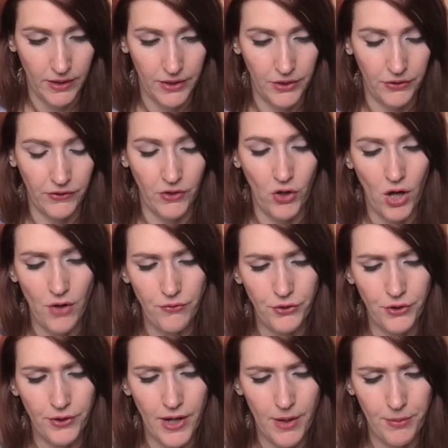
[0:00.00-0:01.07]
there's an offer,
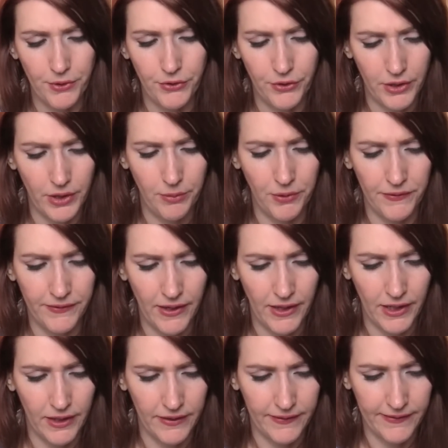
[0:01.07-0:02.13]
an opportunity
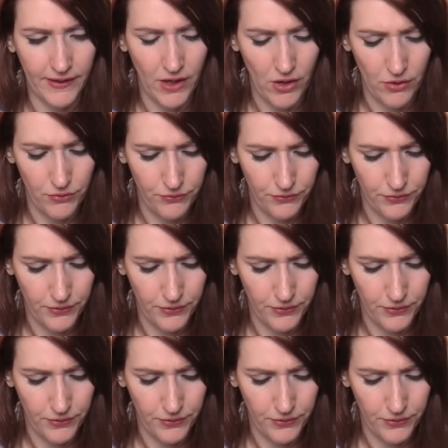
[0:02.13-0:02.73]
presenting itself